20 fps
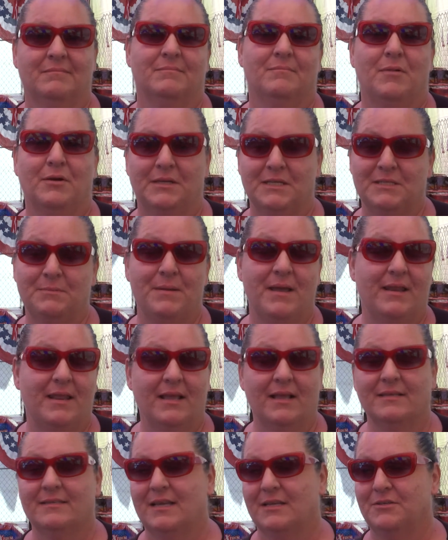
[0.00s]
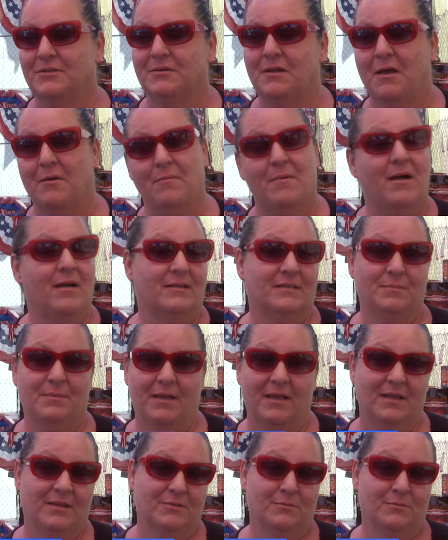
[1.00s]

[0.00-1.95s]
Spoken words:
participating because I do not want to pay